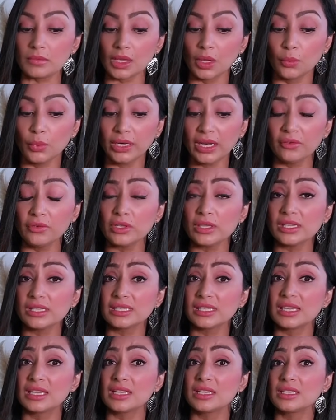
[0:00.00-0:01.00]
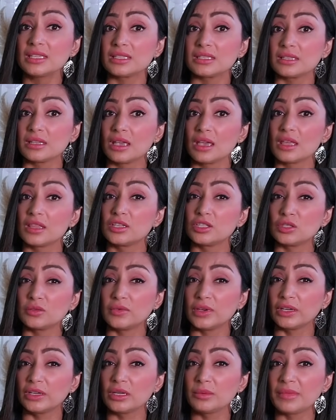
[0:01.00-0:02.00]
Whatever this is, there's
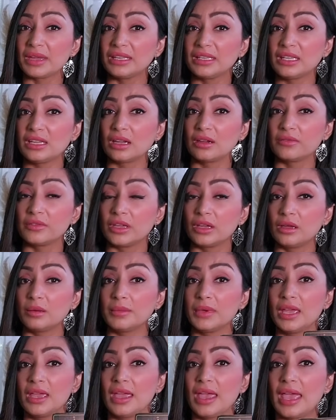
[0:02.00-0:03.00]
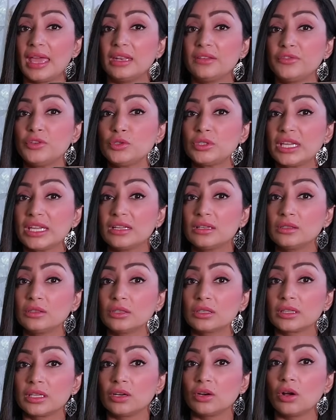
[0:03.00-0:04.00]
very many of them. And if you take a
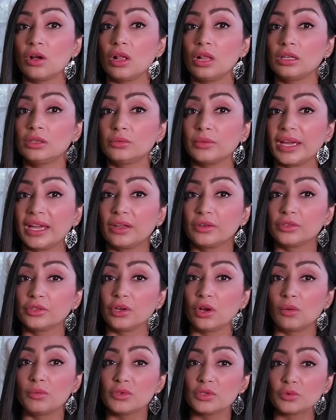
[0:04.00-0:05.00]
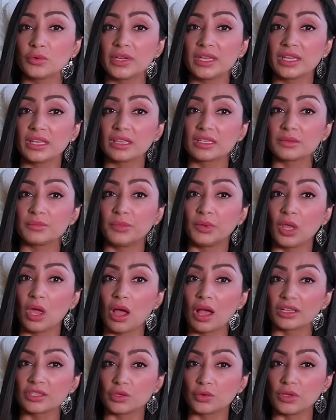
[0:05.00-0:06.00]
look, they're all around her, almost creating this
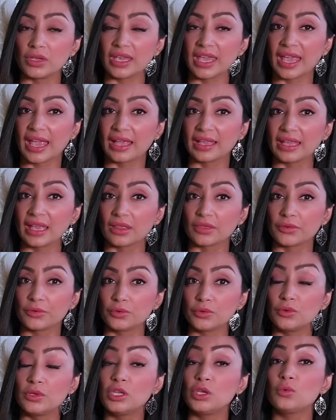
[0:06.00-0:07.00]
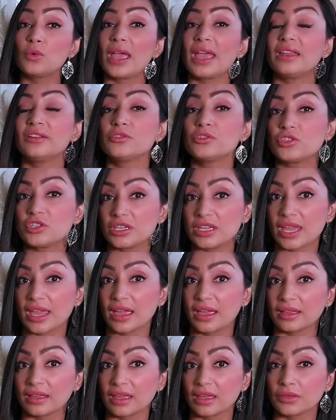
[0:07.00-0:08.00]
block so you can't get through. New energy
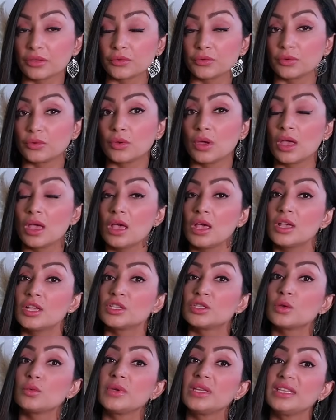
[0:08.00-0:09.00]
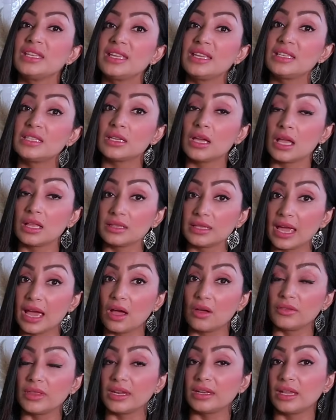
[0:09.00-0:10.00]
can't get through. So we need to
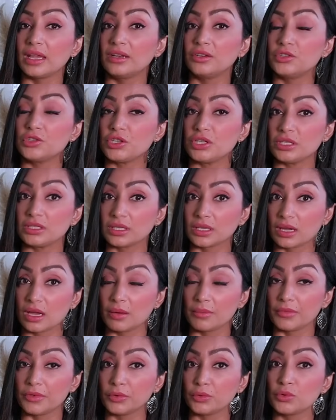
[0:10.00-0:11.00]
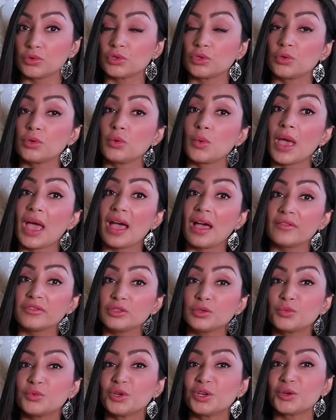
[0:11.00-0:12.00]
allow that energy to come through. So you have
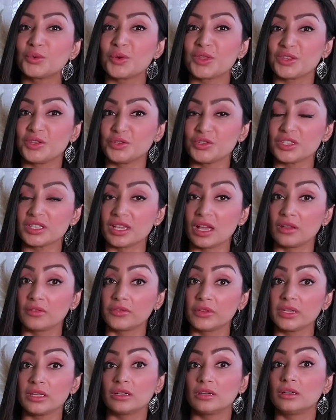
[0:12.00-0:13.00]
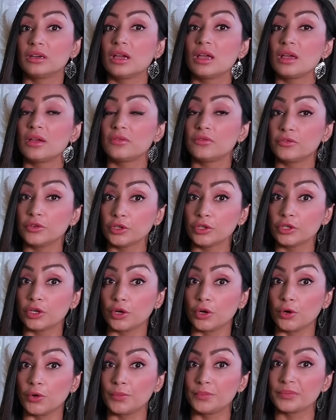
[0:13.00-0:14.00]
to work with yourself here,
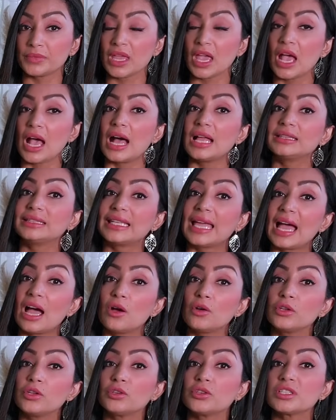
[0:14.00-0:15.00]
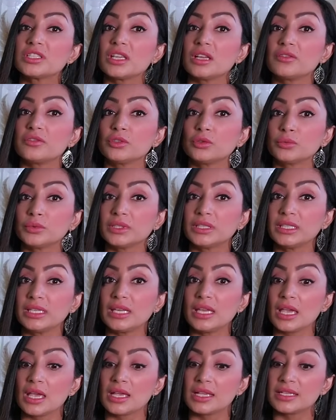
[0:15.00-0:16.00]
Virgo. Allow yourself to
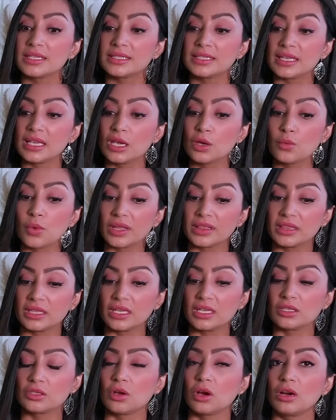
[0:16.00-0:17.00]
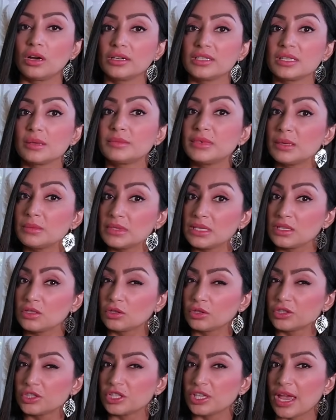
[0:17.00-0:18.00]
really see what these are. Sometimes these
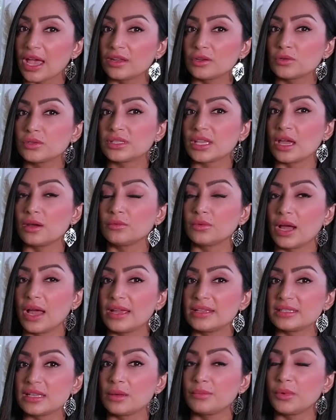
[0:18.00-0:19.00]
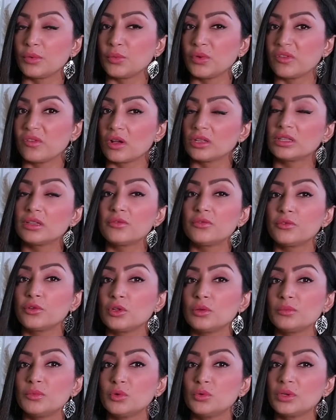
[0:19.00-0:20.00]
are shadows that rise up, and we've got the
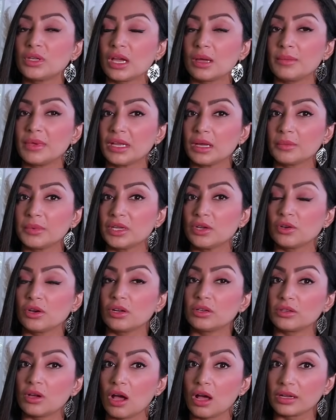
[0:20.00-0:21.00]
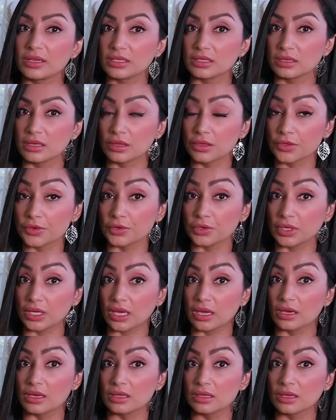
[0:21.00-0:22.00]
full moon coming up here on August the
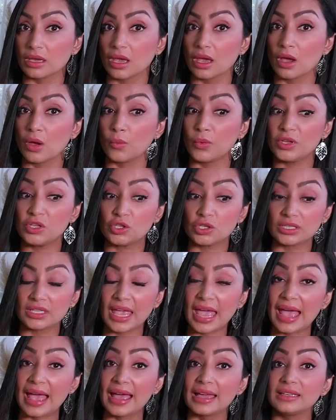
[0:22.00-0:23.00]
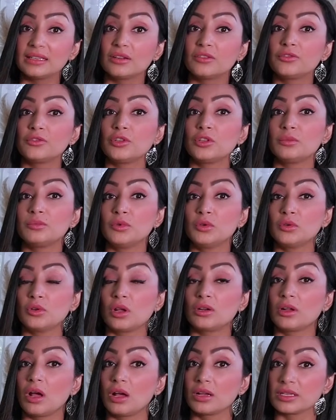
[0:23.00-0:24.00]
30th. We just had a full moon
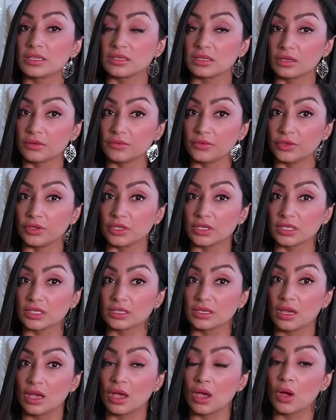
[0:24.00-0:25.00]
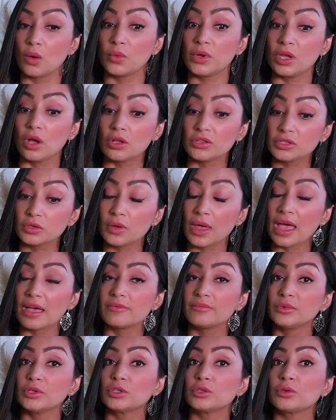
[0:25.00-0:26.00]
on August the 1st. We also have
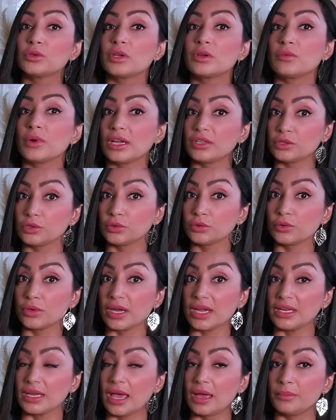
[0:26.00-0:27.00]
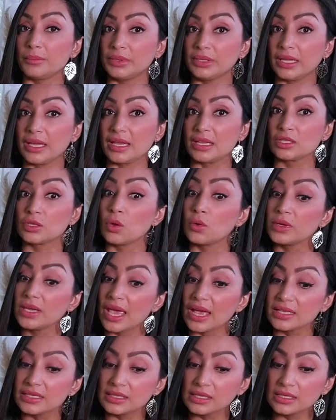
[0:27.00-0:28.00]
Mercury retrograde at play. So
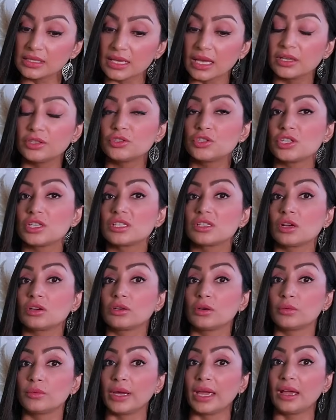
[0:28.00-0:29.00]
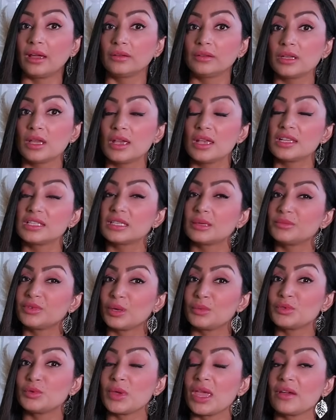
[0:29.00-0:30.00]
yes, these energies are around.
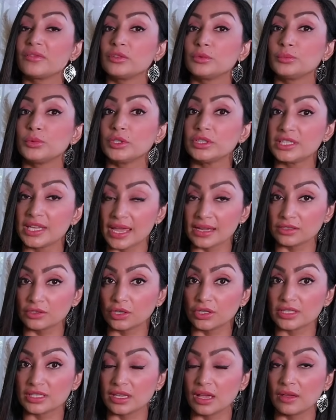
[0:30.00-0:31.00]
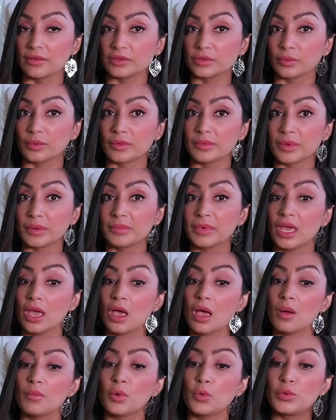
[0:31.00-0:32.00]
Sometimes we have to protect ourselves from them,
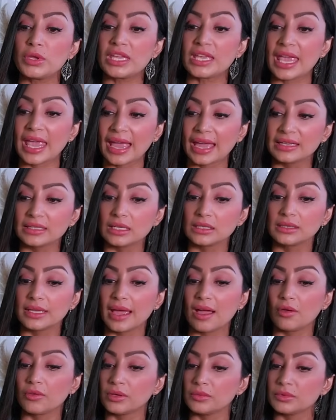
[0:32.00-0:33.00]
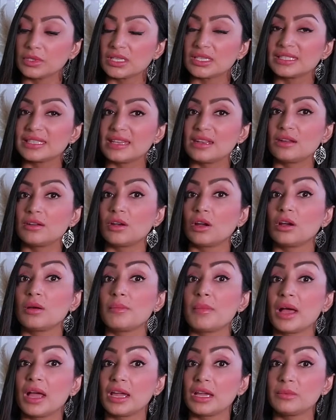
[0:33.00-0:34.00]
but we can't allow them to sit in our
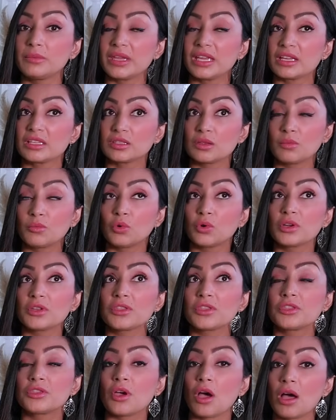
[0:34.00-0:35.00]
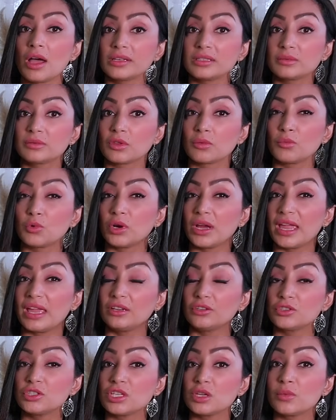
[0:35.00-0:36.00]
mind, because the more thought, the more
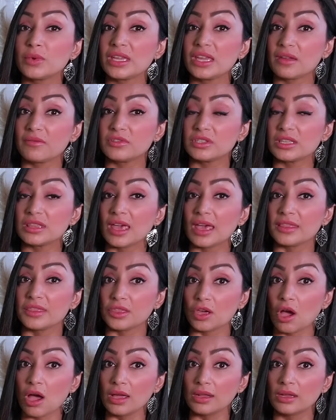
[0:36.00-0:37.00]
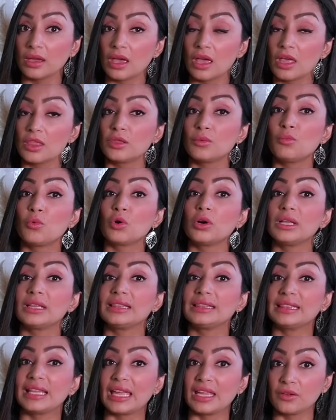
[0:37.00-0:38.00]
energy we give to that thought, the more
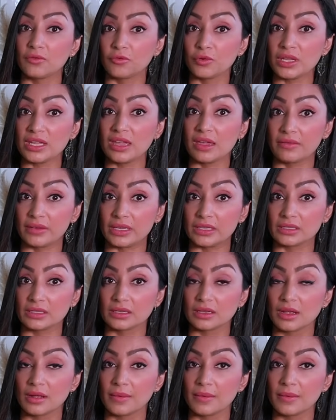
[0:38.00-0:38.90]
life we give it.